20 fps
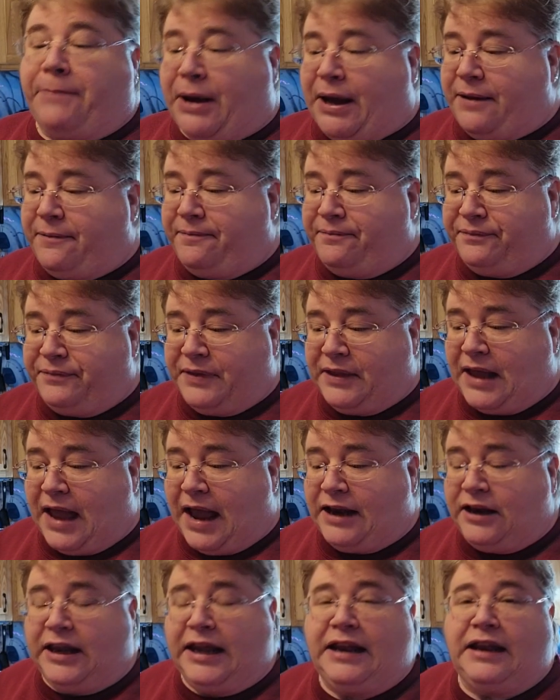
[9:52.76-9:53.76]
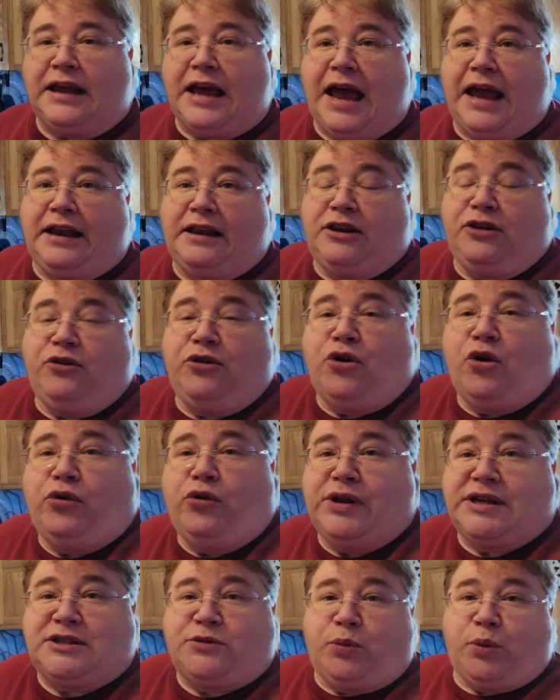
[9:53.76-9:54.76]
But I do
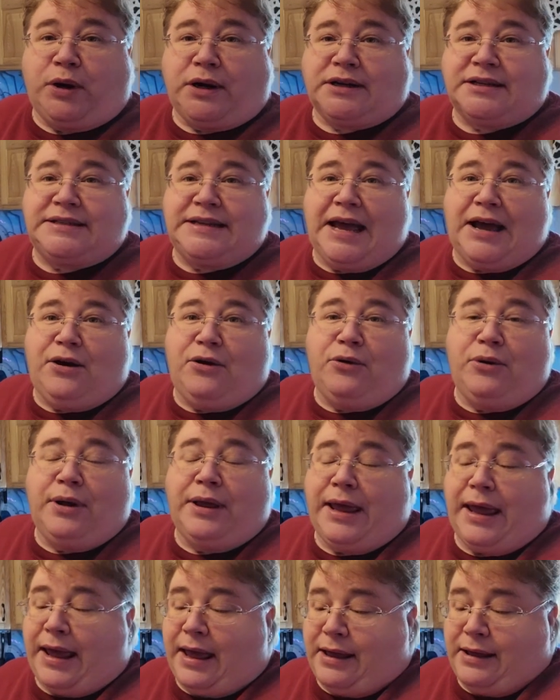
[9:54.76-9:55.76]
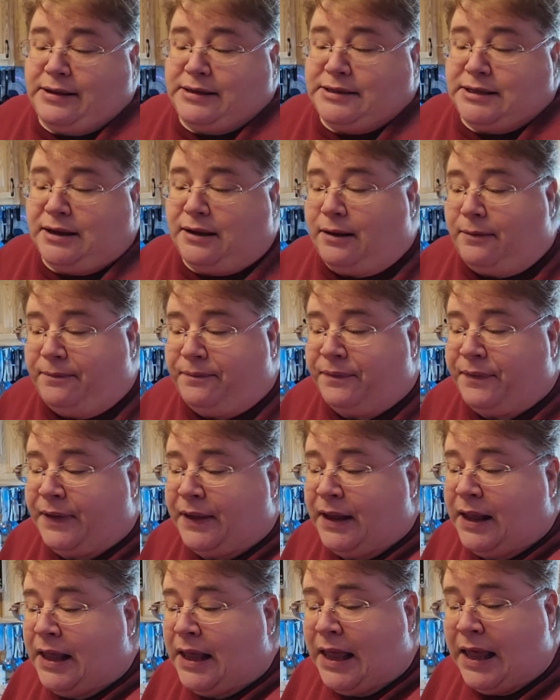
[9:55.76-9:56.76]
know this works now, and
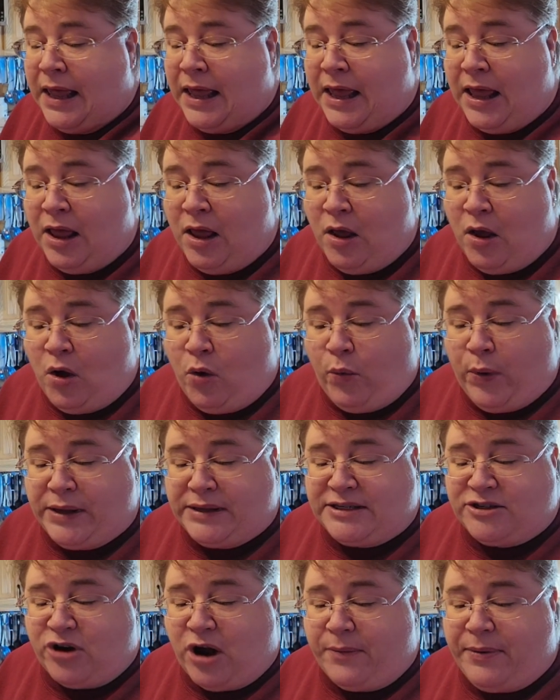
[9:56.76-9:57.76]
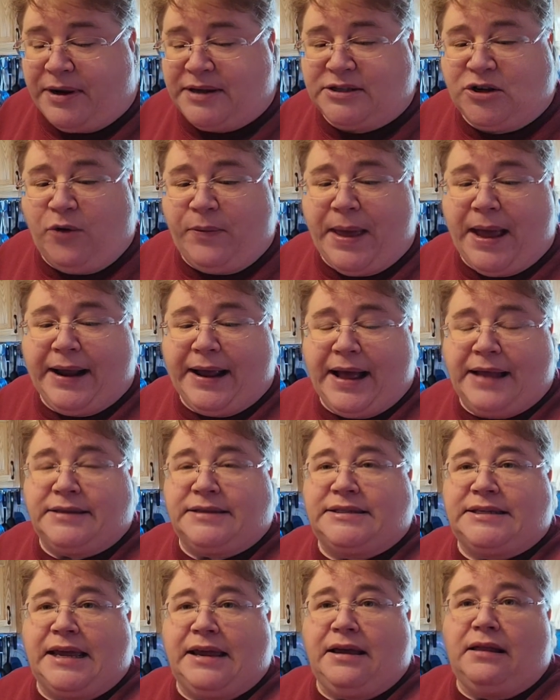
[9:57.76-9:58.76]
When strawberries go back
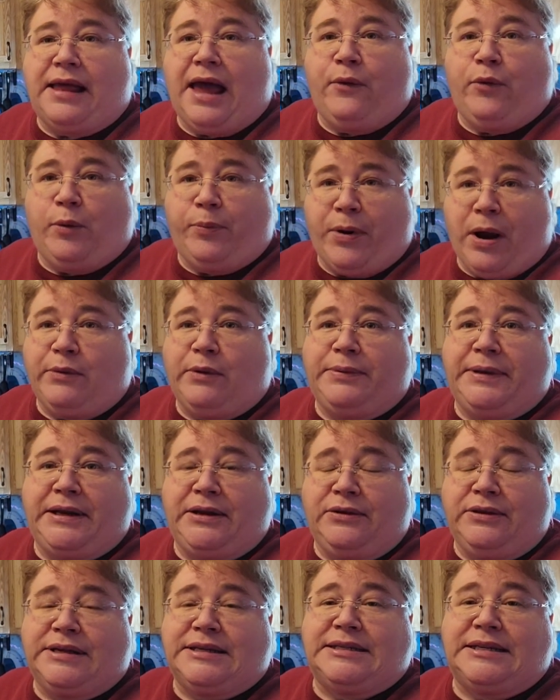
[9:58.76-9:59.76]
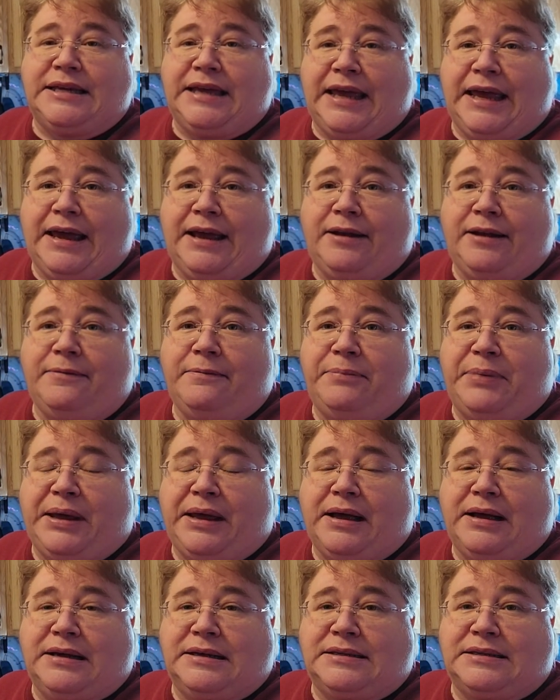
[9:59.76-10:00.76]
on sale, I will probably do this again
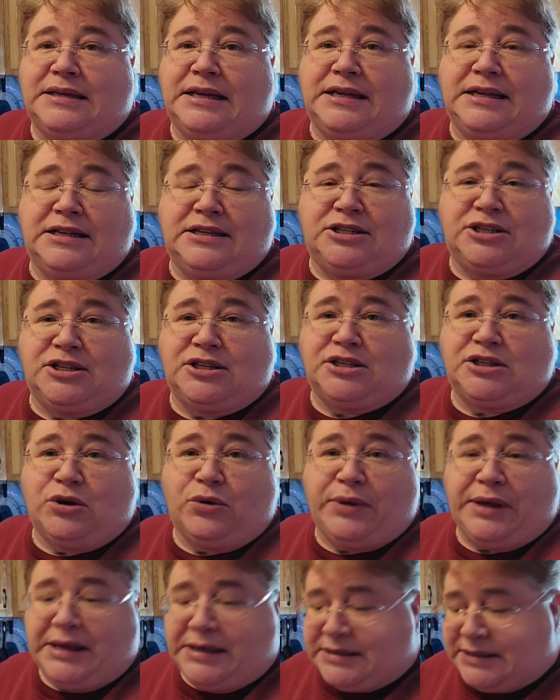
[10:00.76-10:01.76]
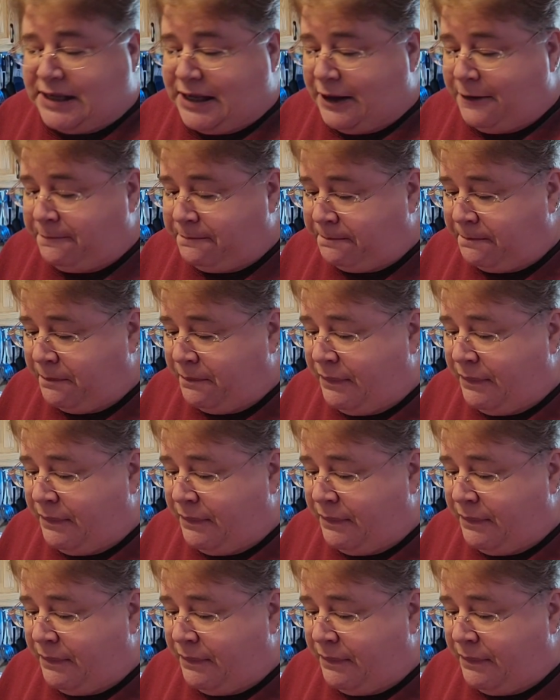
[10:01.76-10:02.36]
because it is just so easy